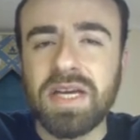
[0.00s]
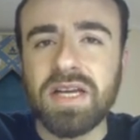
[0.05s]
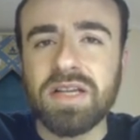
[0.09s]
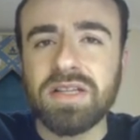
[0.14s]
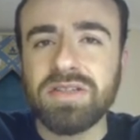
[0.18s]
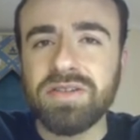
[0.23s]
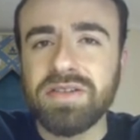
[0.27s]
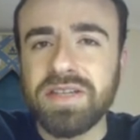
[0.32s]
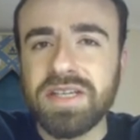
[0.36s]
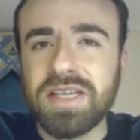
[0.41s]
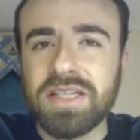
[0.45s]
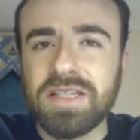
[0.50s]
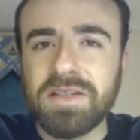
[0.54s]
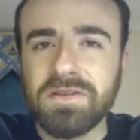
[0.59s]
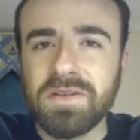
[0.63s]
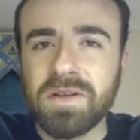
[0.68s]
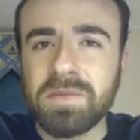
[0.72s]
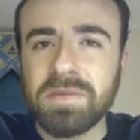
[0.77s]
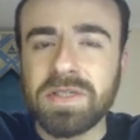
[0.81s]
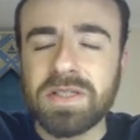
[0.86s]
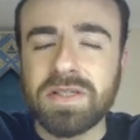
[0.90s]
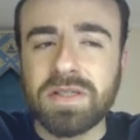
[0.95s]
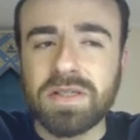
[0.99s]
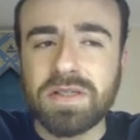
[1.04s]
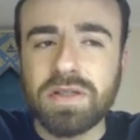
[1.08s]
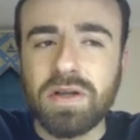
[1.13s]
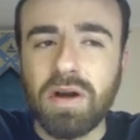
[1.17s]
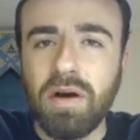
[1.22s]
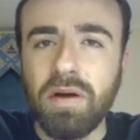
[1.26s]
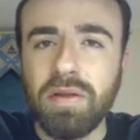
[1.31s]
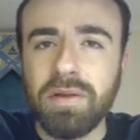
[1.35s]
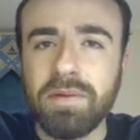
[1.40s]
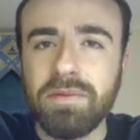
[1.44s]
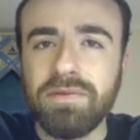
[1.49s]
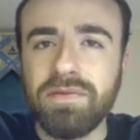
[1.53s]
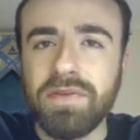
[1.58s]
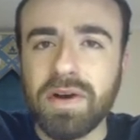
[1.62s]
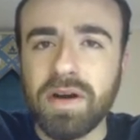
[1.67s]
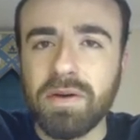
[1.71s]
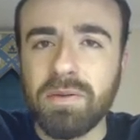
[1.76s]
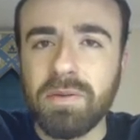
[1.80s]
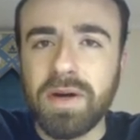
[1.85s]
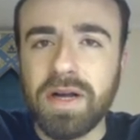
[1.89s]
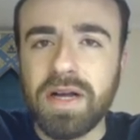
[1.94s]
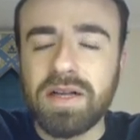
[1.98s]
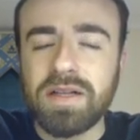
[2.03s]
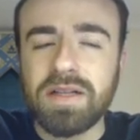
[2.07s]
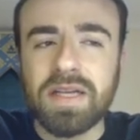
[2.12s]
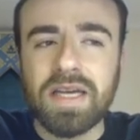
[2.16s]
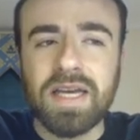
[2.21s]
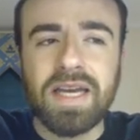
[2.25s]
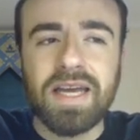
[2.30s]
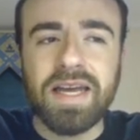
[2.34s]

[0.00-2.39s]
It's really easy for them to stall them very well.